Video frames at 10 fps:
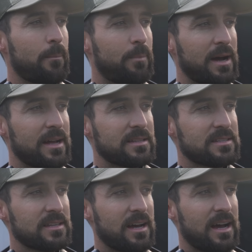
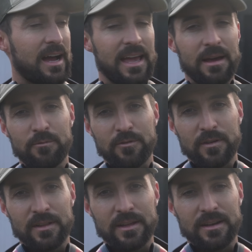But I am
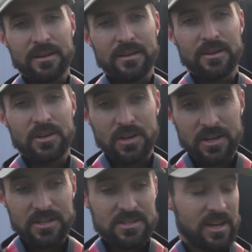feeling
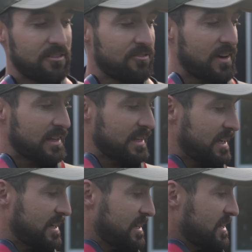good to have
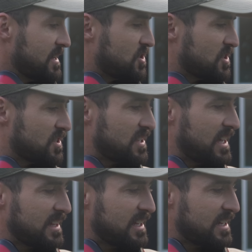finally just
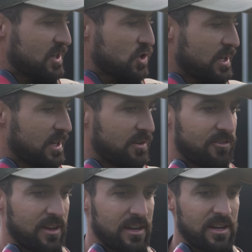taken the initiative
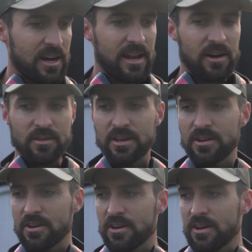and got out
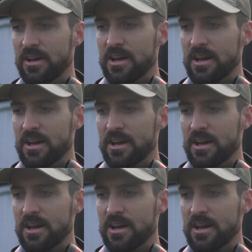here